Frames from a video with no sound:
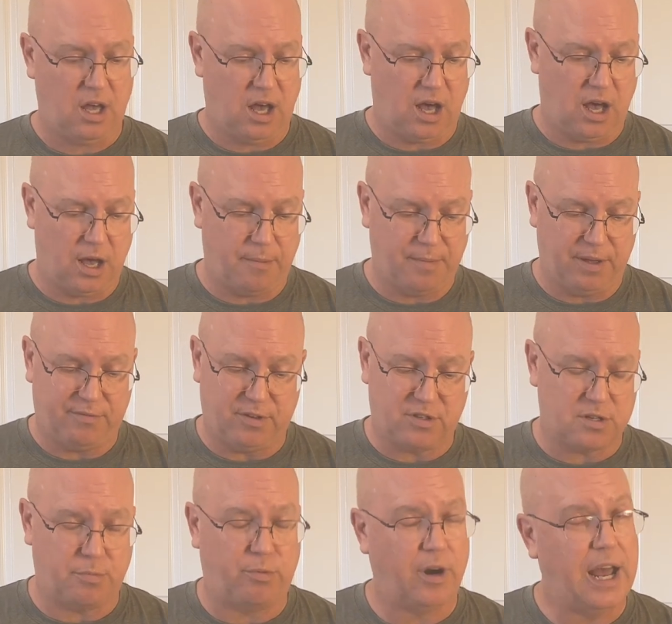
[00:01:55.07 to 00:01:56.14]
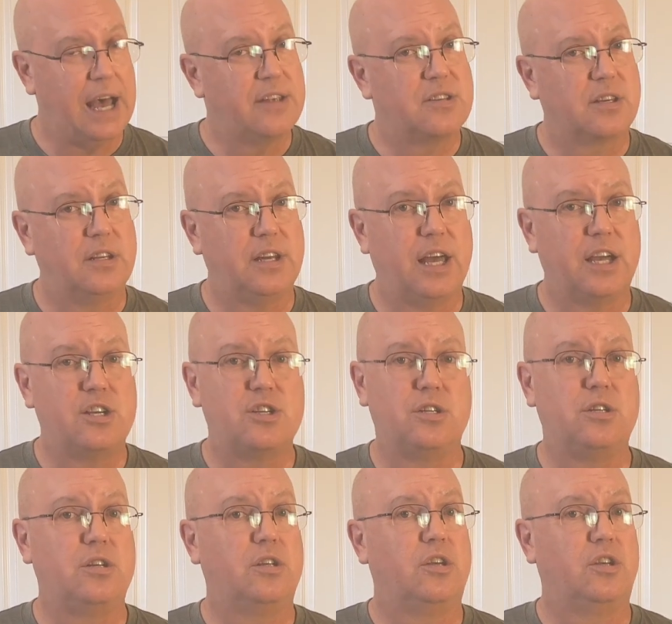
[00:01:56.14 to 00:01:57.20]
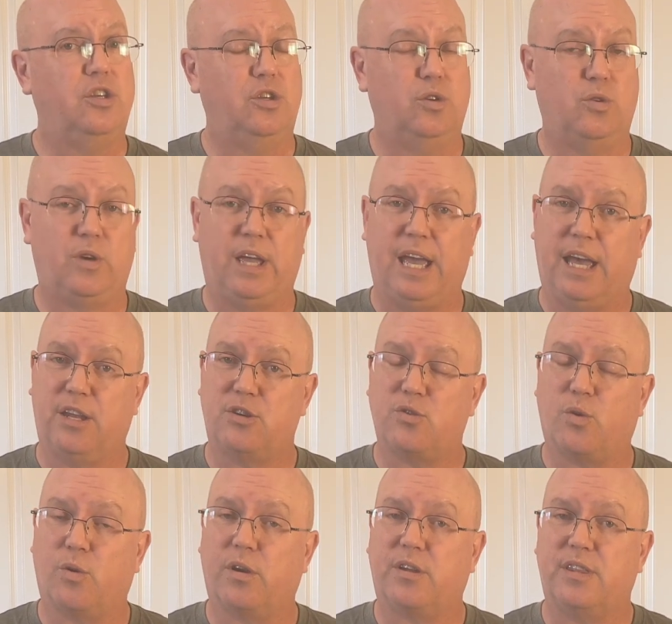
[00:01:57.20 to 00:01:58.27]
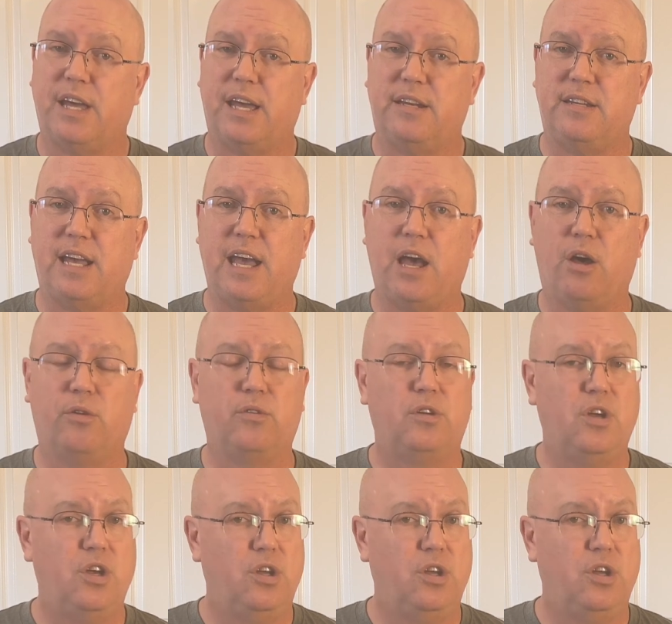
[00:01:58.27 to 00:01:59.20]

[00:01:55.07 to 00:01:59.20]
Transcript: um, if it's a brass connection, you can torque that down